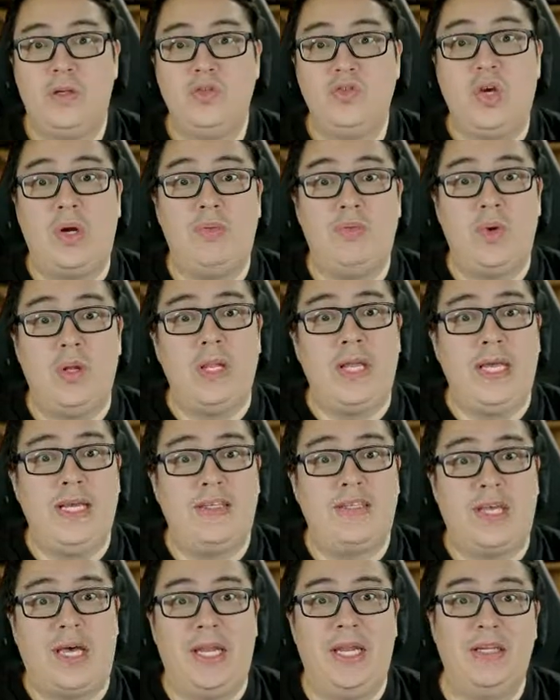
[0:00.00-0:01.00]
So I'm really
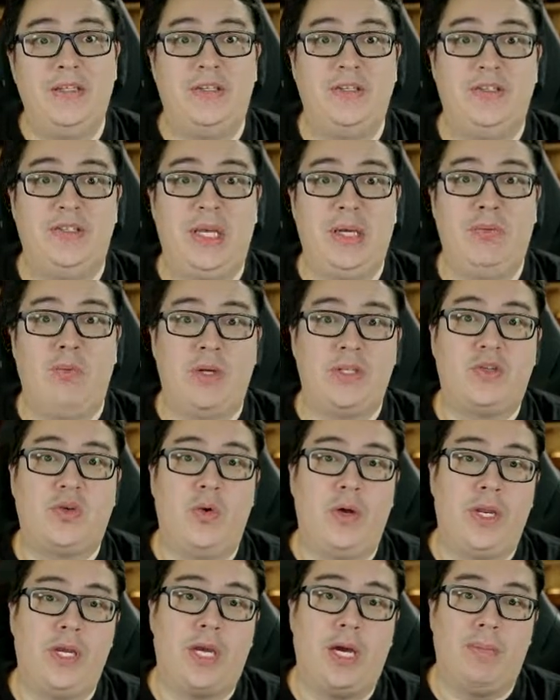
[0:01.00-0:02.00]
excited to see what's
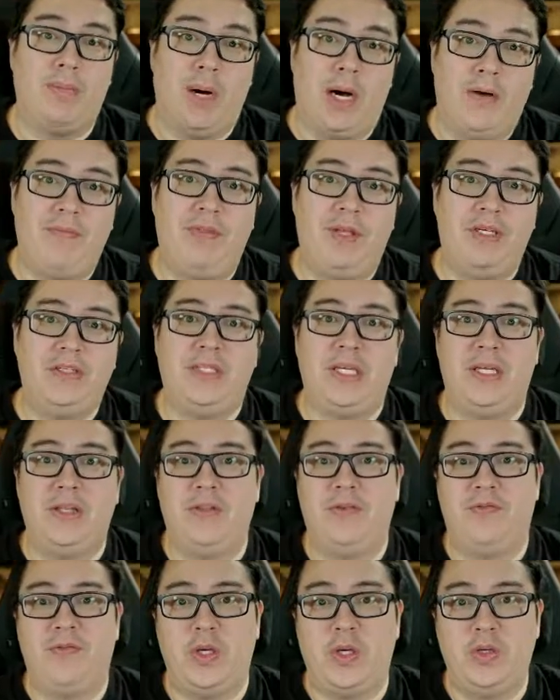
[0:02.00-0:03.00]
going to come of this
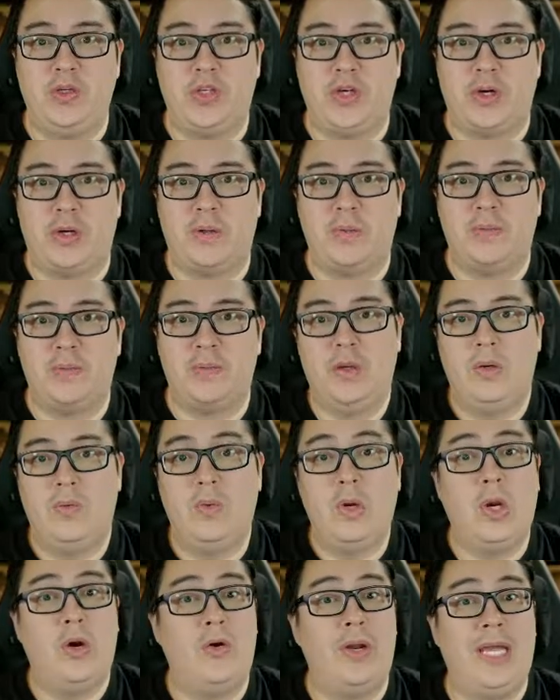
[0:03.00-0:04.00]
in the future.
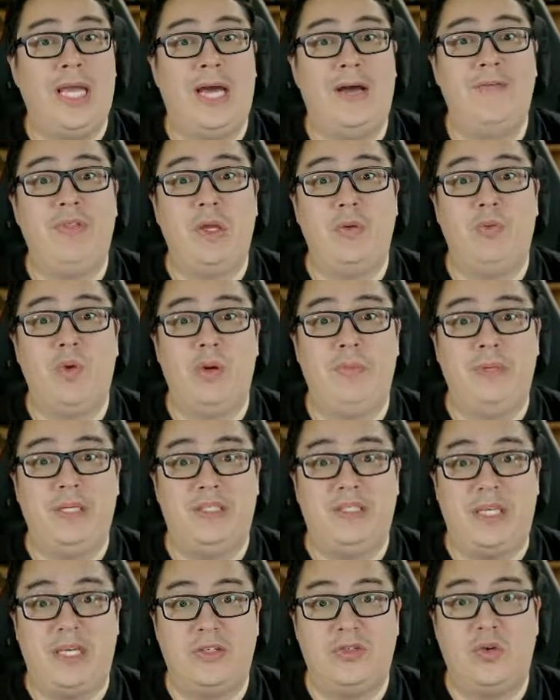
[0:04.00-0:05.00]
We already have the Ruby
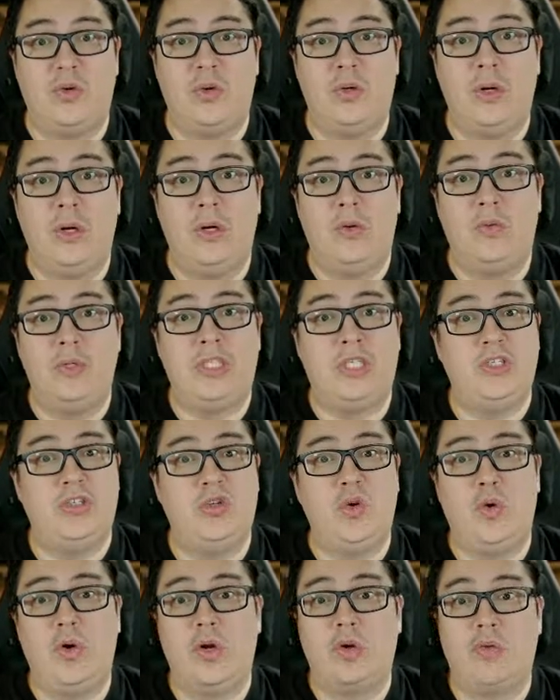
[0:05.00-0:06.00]
Central, which is
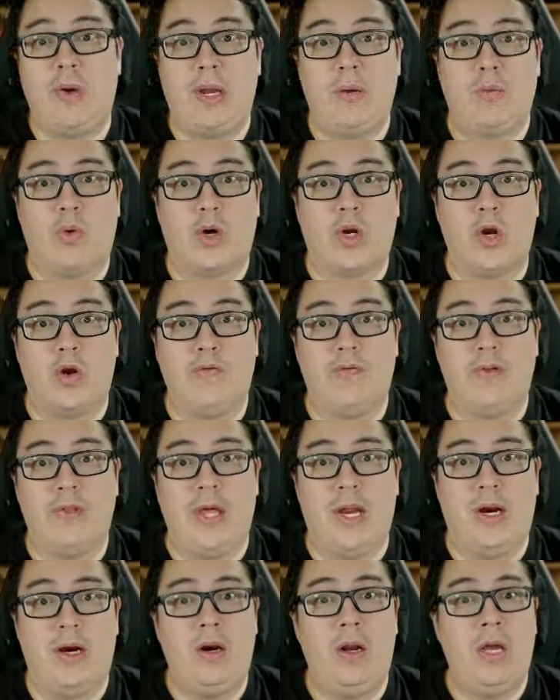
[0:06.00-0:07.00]
doing great work over
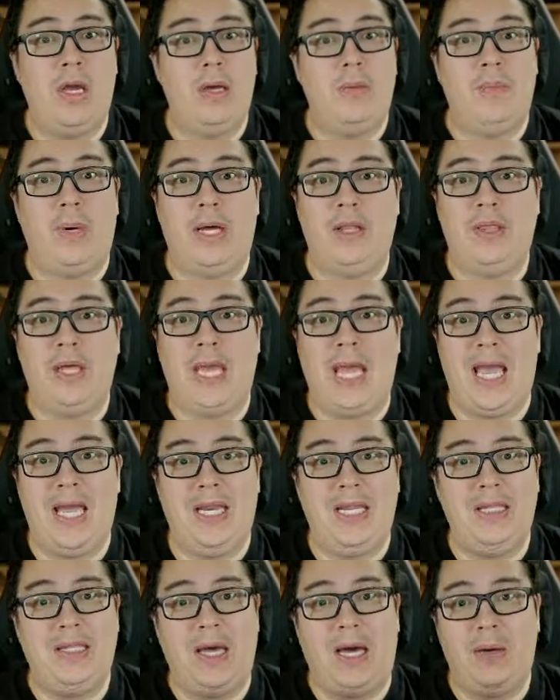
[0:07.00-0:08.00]
there, but I think
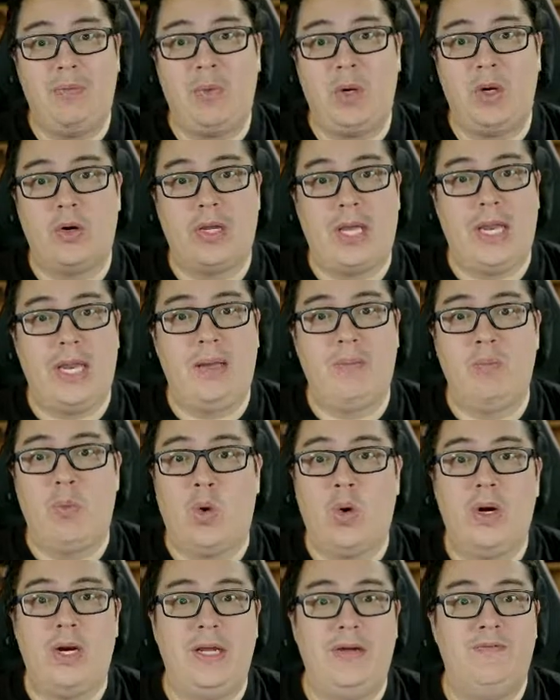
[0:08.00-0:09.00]
anytime we are getting
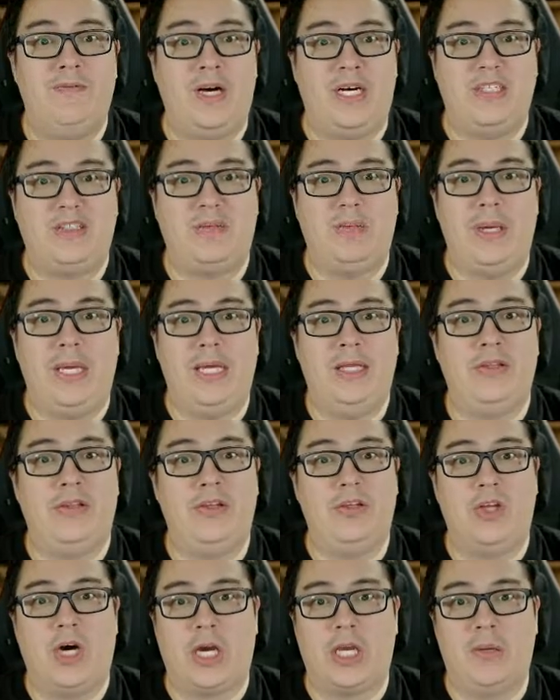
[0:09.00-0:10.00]
more investment
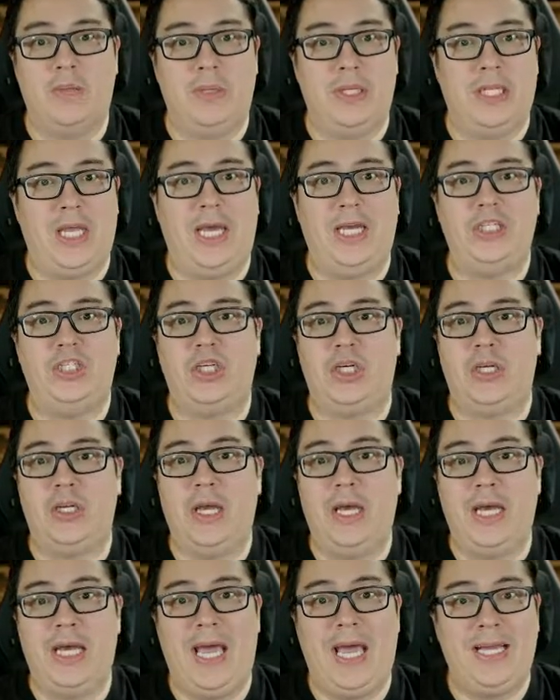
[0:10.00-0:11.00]
into
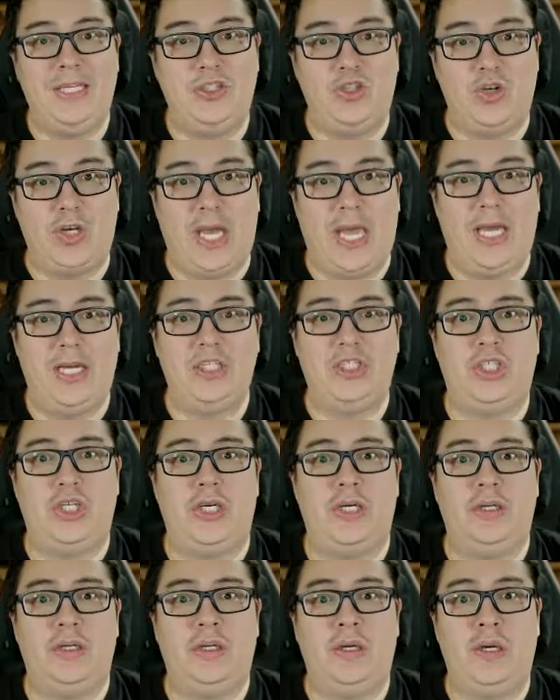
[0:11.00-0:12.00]
documentation,
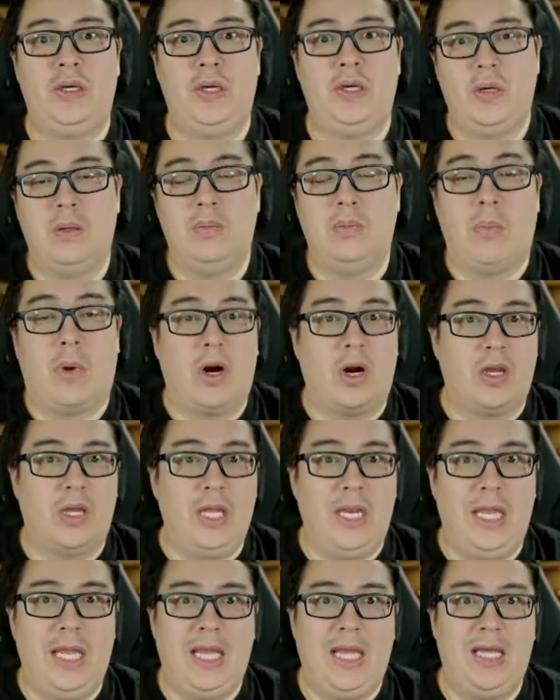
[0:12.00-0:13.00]
education,
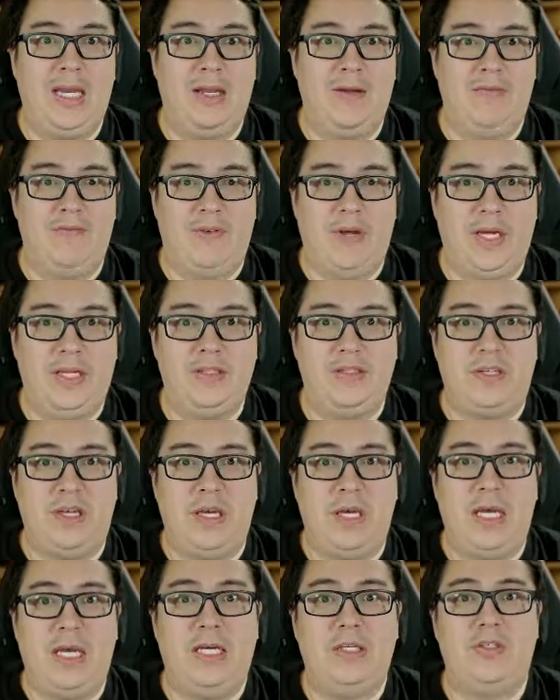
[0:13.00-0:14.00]
marketing, and event
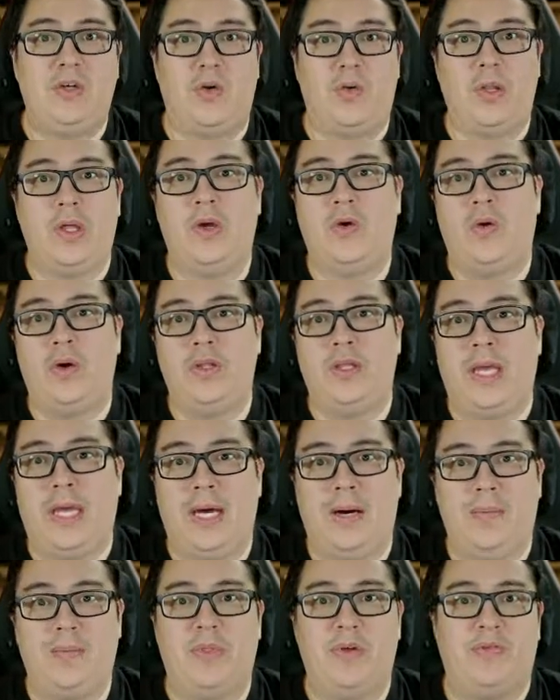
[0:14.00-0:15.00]
is only going to
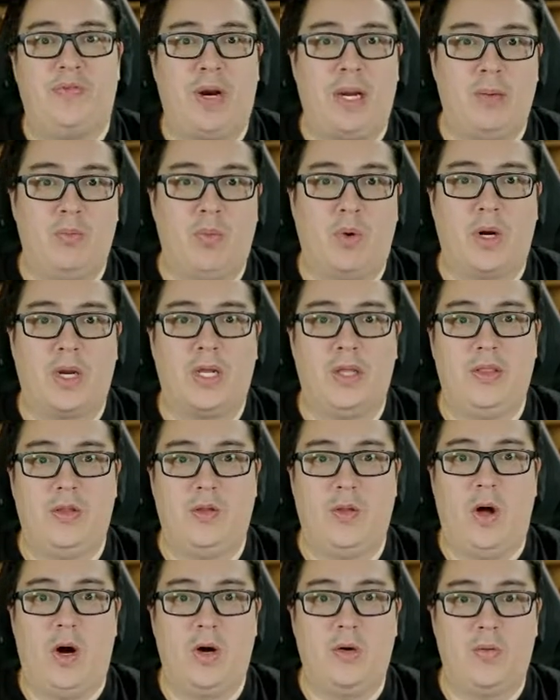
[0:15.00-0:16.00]
help the framework in
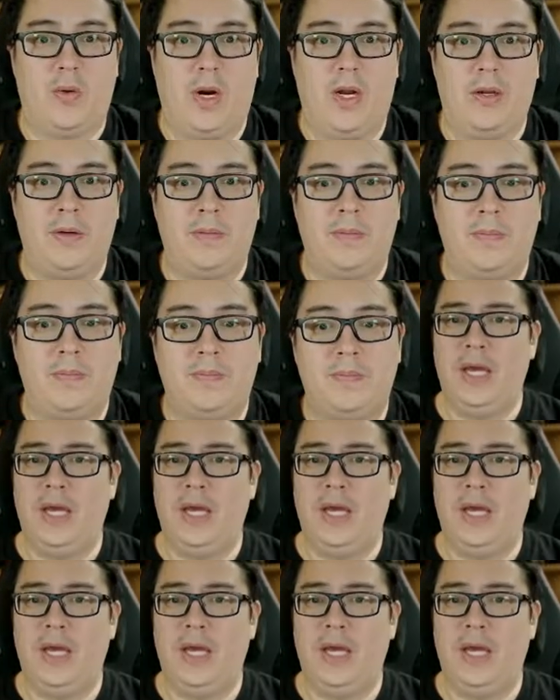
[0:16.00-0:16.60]
the long run.